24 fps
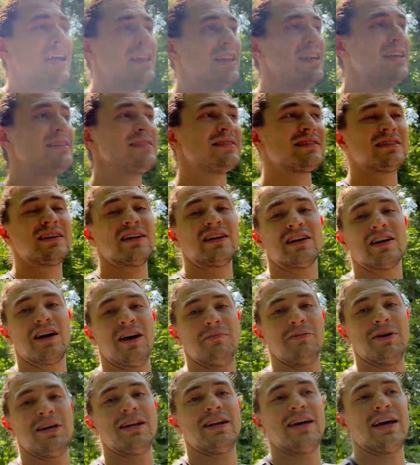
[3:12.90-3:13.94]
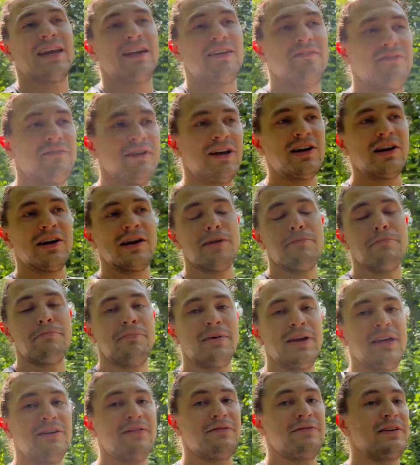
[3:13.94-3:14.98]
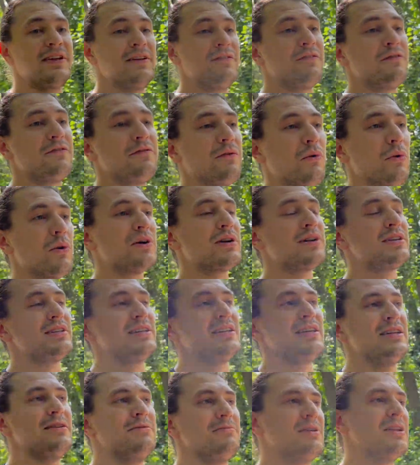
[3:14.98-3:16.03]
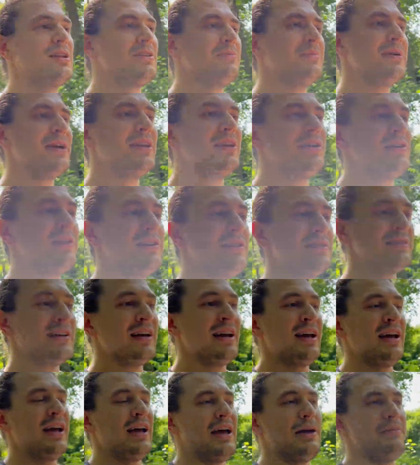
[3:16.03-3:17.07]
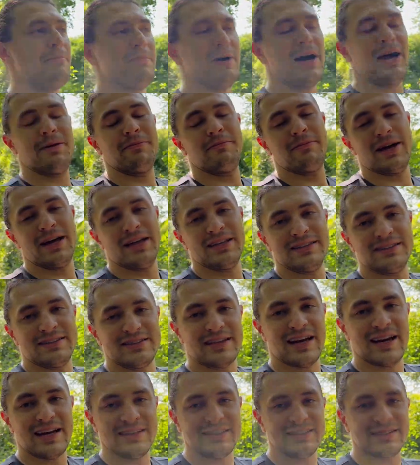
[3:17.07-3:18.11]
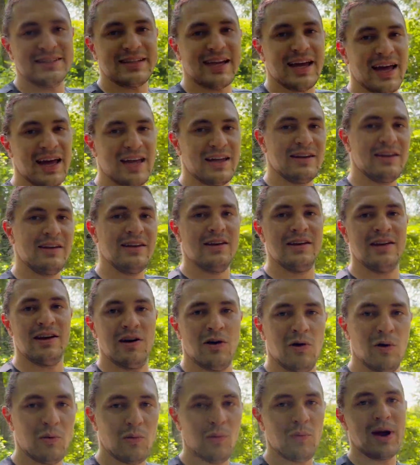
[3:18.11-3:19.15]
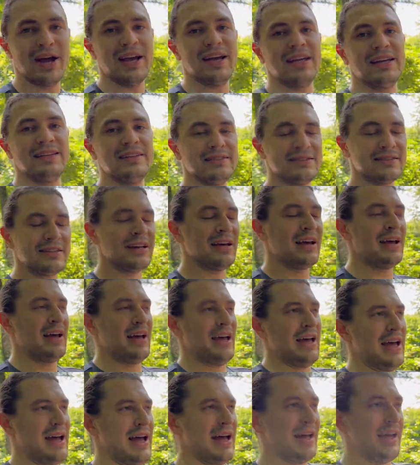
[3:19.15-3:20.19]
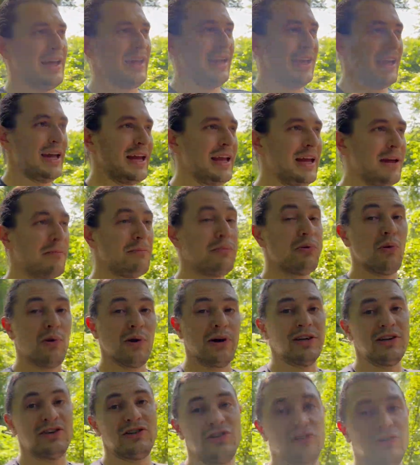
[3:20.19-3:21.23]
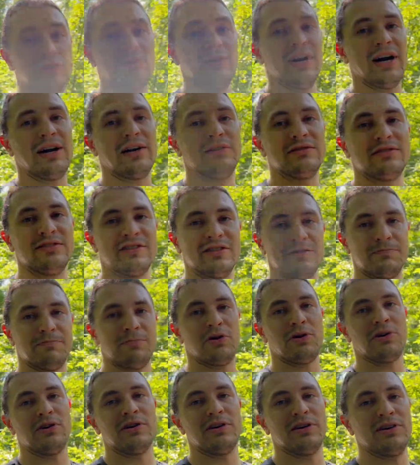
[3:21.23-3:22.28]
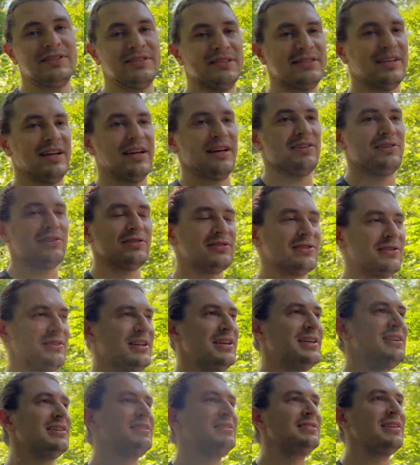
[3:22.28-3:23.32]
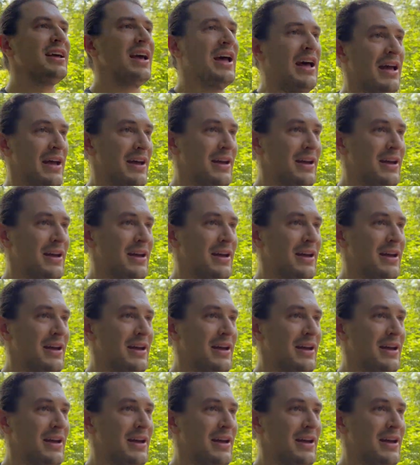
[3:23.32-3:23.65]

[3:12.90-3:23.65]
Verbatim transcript: this is gonna come in at a very beefy 14 millimeters and my men's size 10 weighs at 8.2 ounces per sandal. So these,